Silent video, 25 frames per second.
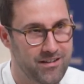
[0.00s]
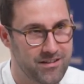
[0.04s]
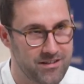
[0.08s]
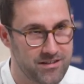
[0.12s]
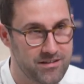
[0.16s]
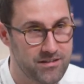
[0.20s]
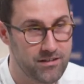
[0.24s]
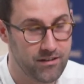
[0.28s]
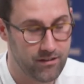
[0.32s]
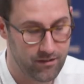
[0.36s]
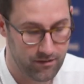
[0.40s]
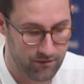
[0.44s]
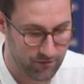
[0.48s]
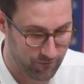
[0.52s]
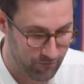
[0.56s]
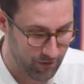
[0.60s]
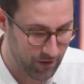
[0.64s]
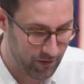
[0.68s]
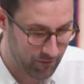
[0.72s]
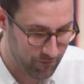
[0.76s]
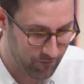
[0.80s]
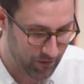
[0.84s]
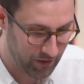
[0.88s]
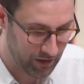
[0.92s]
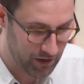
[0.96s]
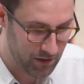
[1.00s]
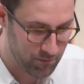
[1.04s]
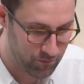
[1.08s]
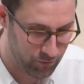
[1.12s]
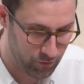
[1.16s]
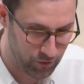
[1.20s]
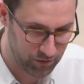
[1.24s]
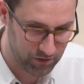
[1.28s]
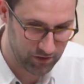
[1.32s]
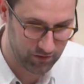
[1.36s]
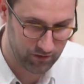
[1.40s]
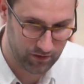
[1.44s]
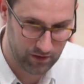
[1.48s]
It's very, very
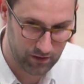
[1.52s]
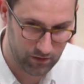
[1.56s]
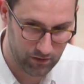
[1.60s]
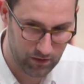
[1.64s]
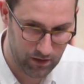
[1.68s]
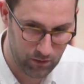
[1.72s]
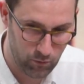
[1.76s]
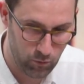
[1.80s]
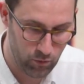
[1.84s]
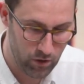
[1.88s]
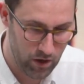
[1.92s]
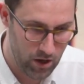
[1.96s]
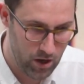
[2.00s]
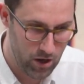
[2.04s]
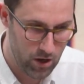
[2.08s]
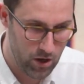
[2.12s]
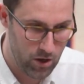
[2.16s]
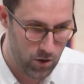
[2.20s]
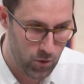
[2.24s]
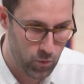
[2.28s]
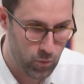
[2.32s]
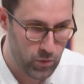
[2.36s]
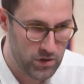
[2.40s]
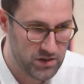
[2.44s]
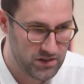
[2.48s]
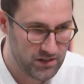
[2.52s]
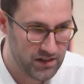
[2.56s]
important. And we